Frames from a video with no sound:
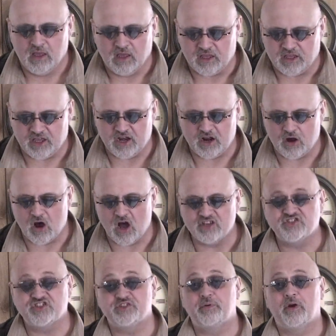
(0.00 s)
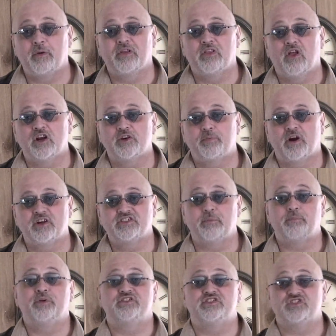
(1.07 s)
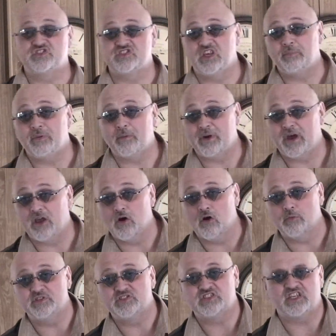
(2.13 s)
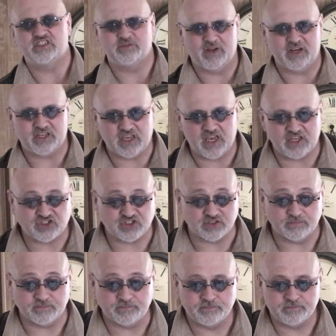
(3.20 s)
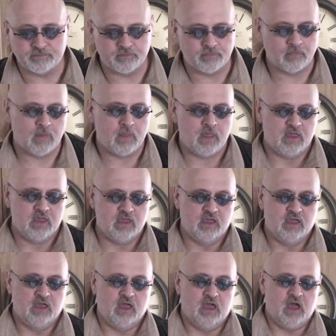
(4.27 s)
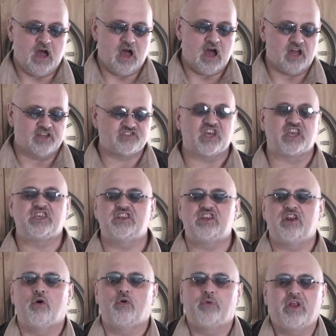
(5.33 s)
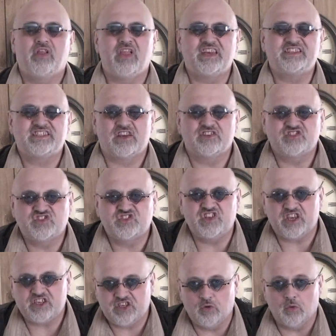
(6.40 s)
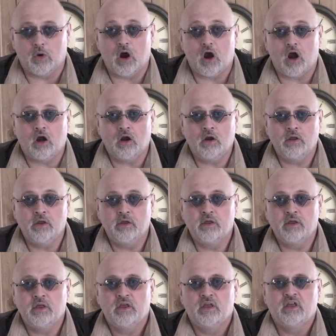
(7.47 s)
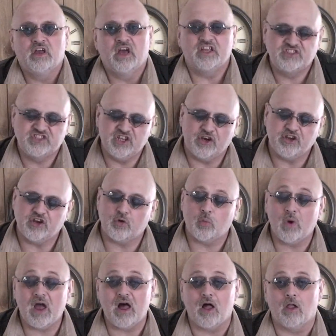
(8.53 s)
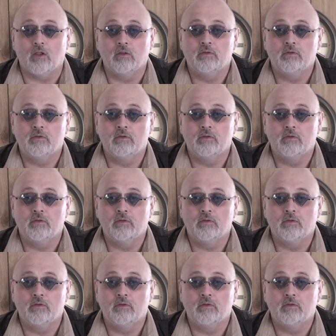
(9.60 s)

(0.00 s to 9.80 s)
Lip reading: also there's probably large parts I put to sleep on my own besides medication. It's like you don't realize how sick you are until you're well.